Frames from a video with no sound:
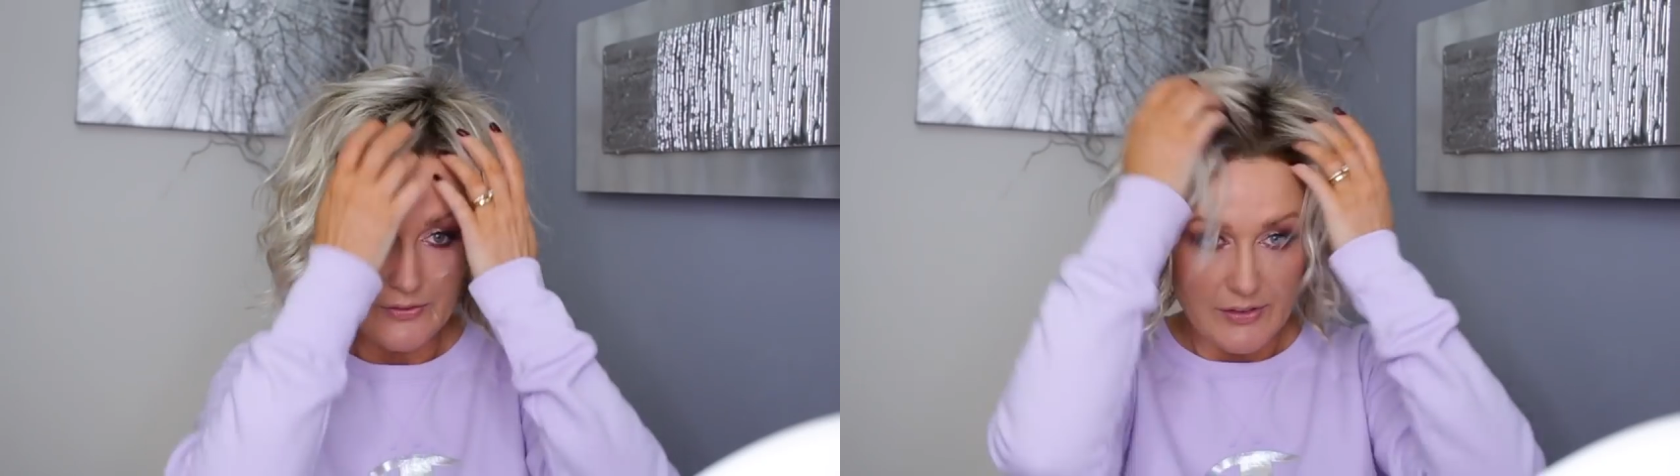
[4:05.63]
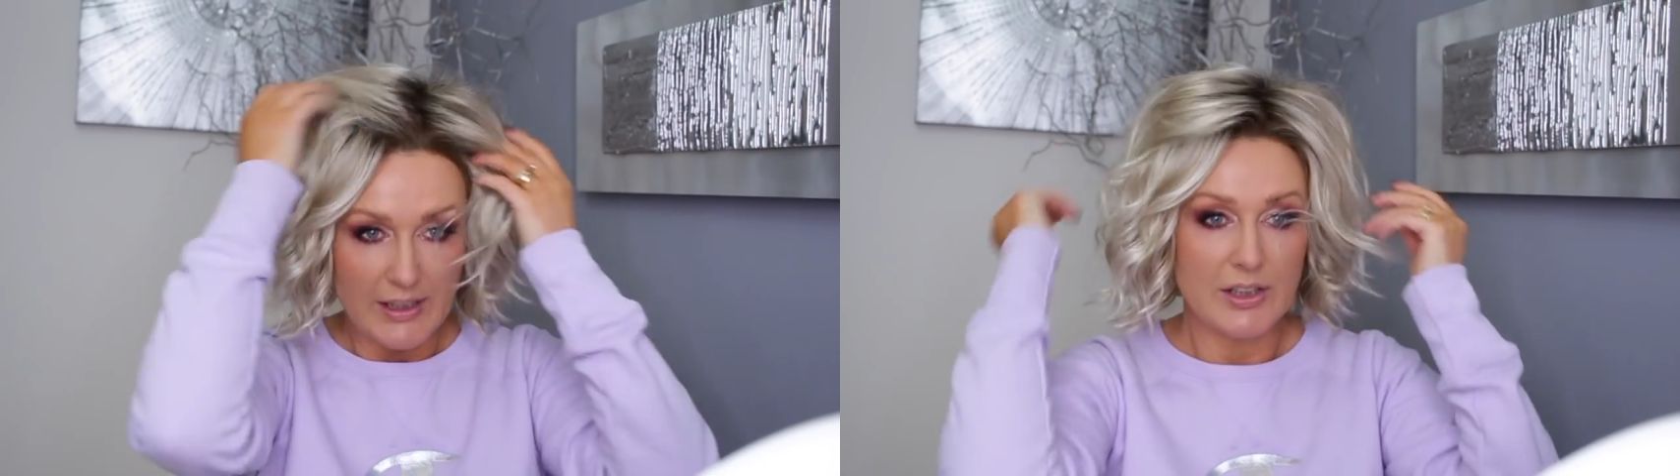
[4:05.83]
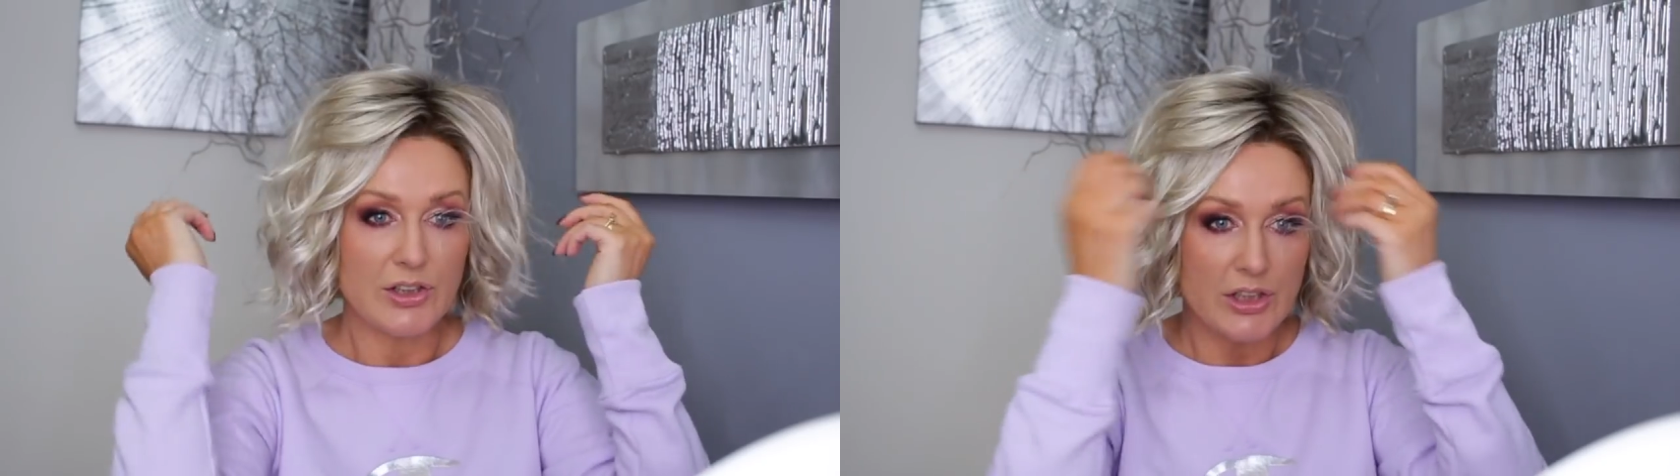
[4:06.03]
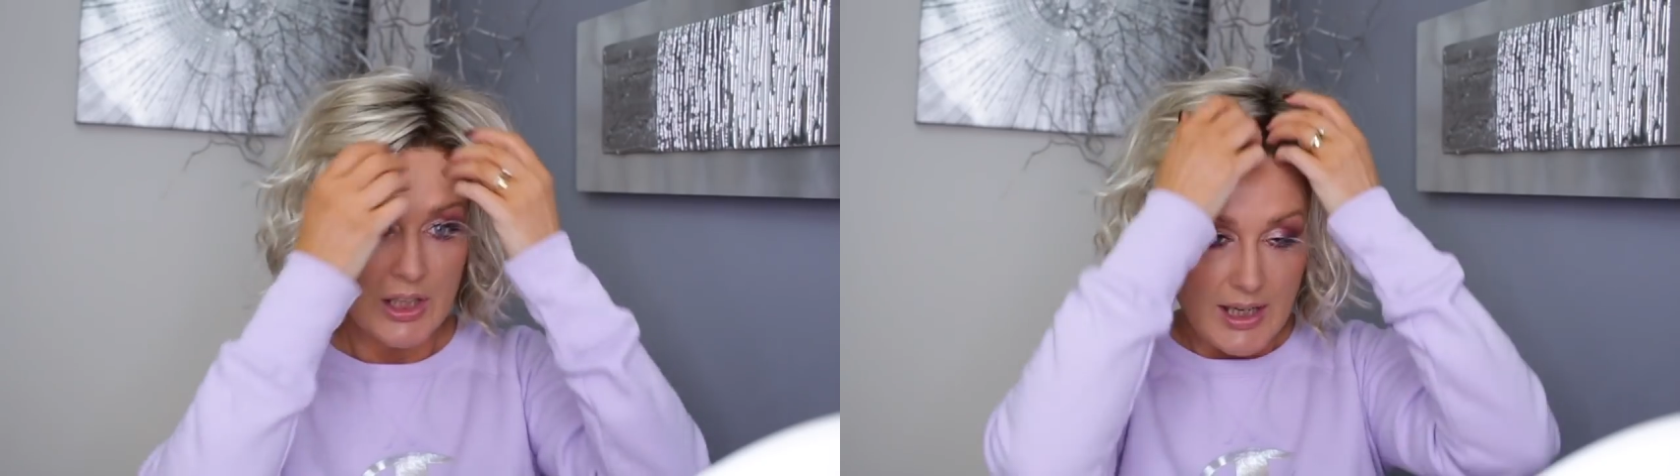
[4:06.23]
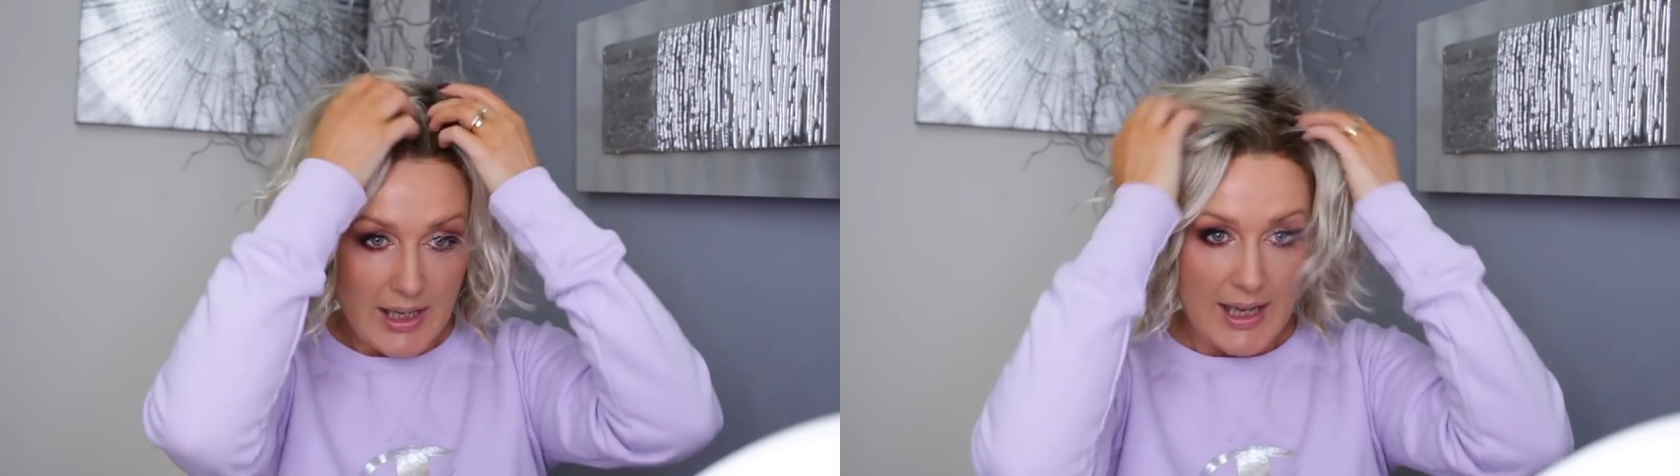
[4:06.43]
fringe,
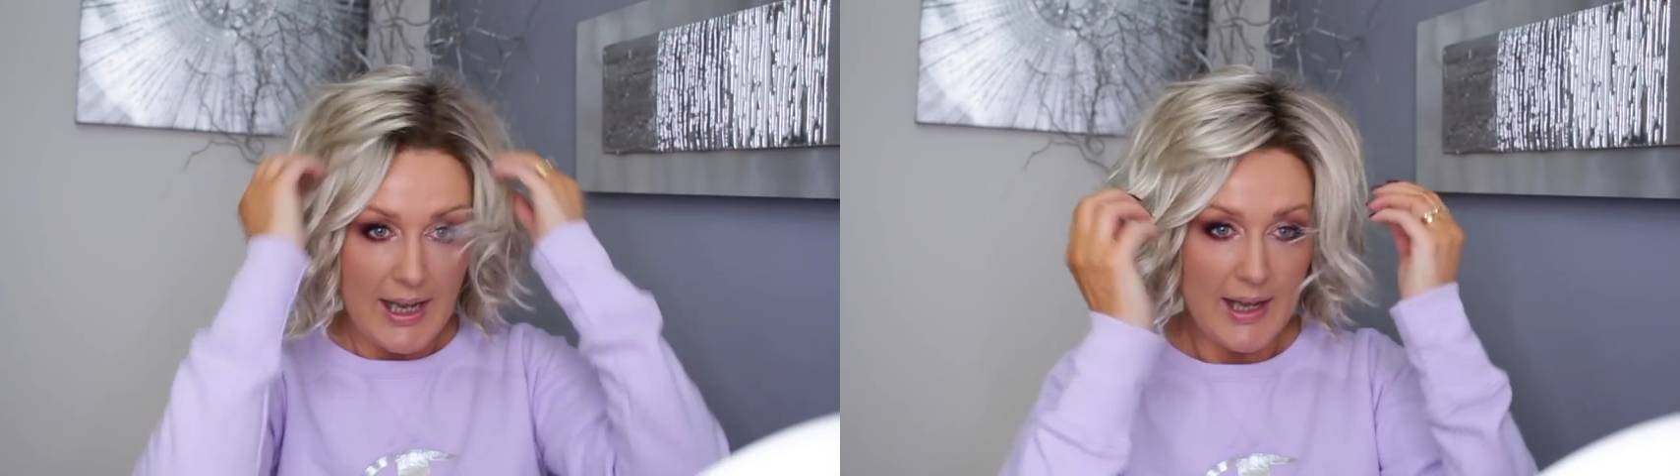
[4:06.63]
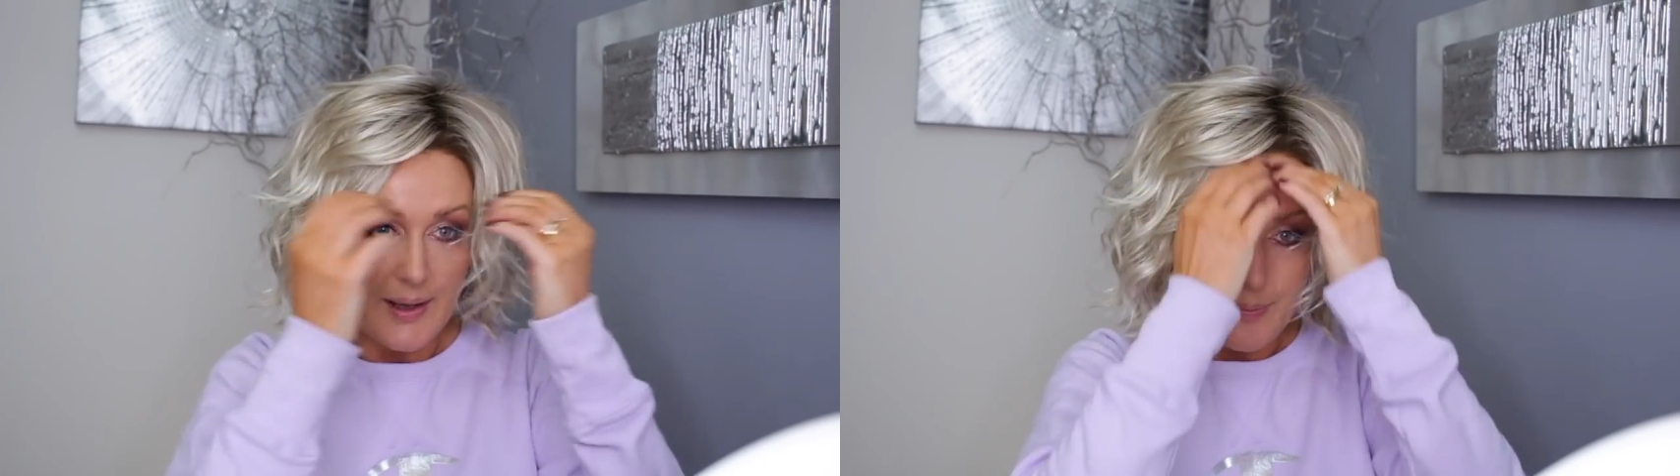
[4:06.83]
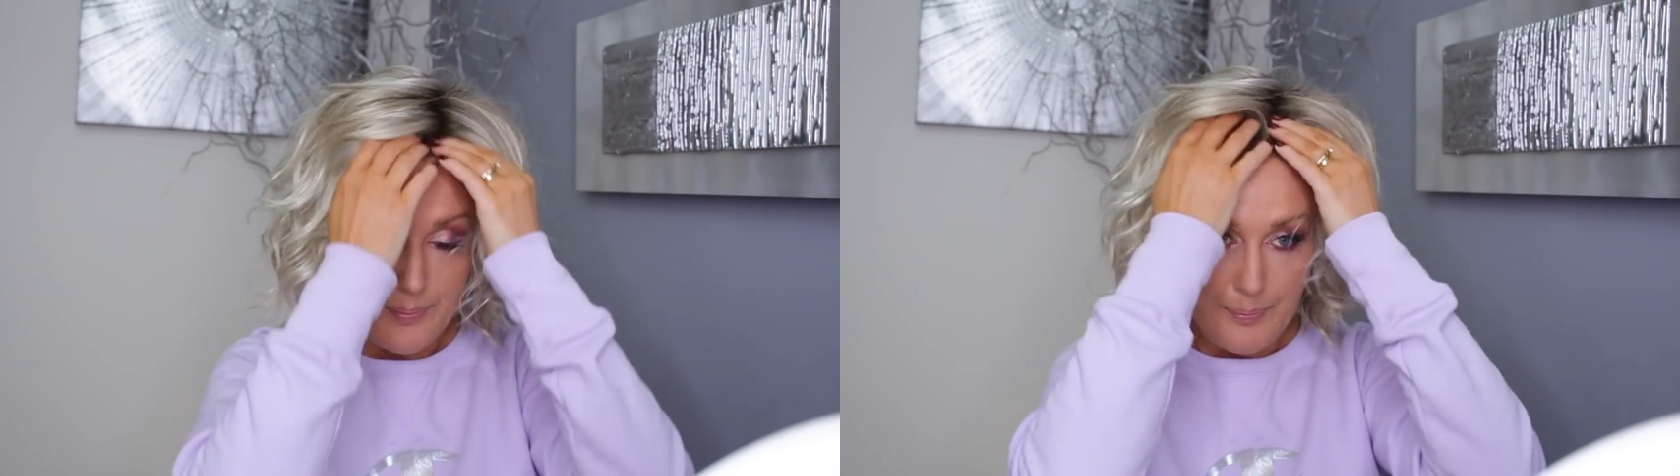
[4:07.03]
uh,